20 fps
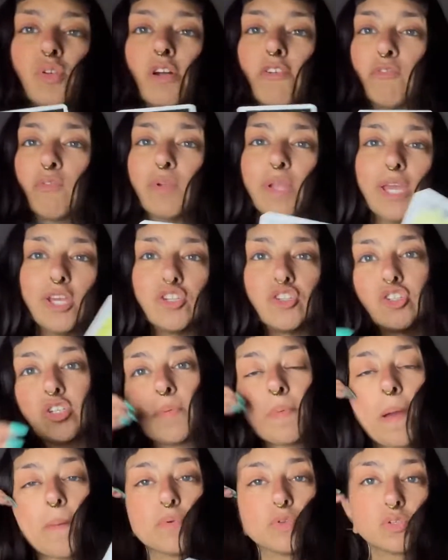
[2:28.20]
of
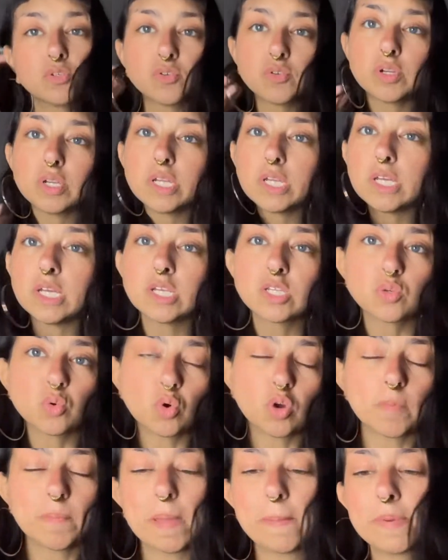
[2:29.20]
relationship opportunities,
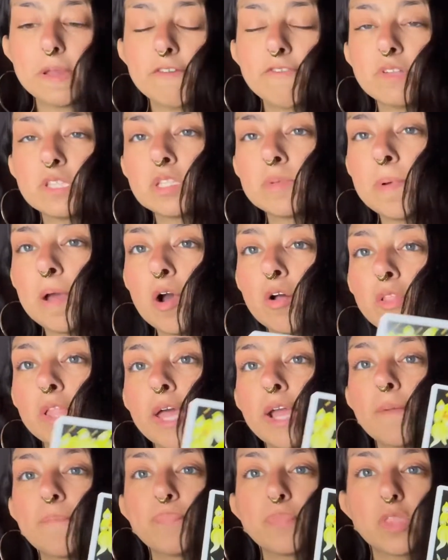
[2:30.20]
or maybe if it's about
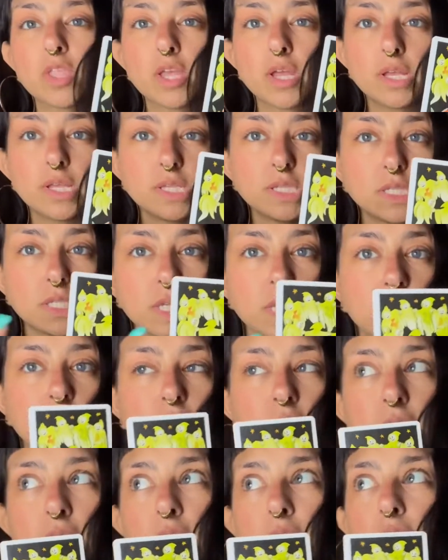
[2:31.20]
like
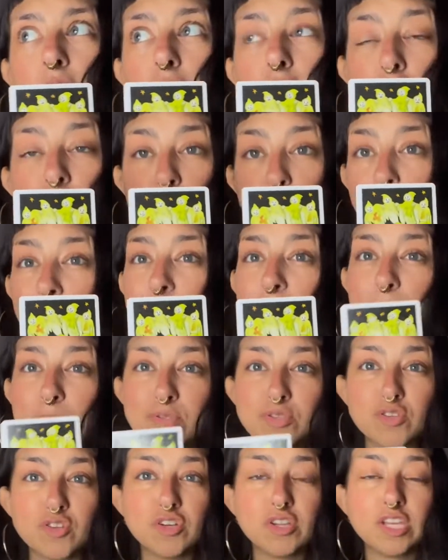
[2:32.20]
seeing a door of
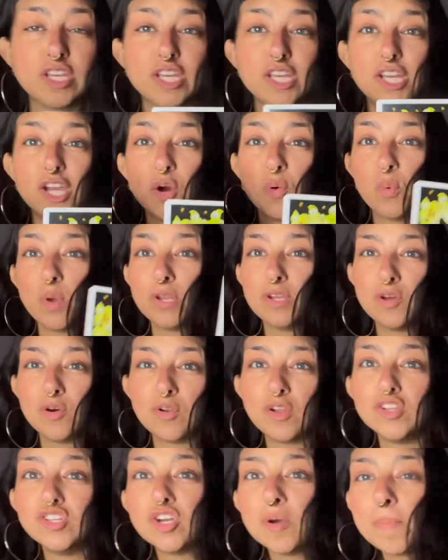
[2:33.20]
opportunity, a window
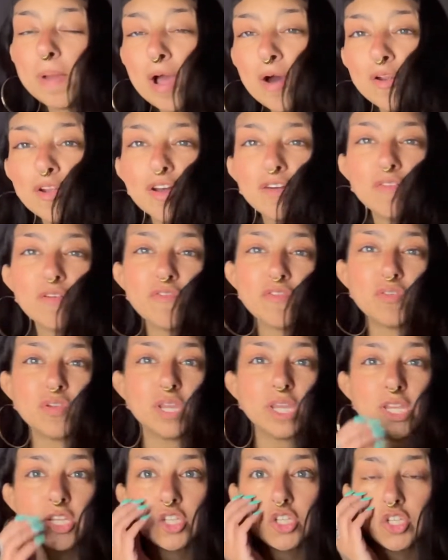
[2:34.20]
to jump out of if you
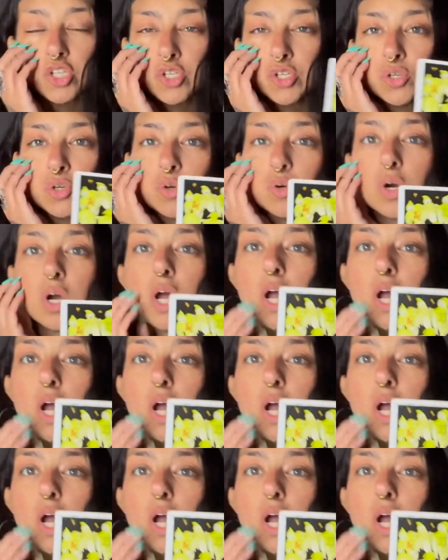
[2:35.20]
need to,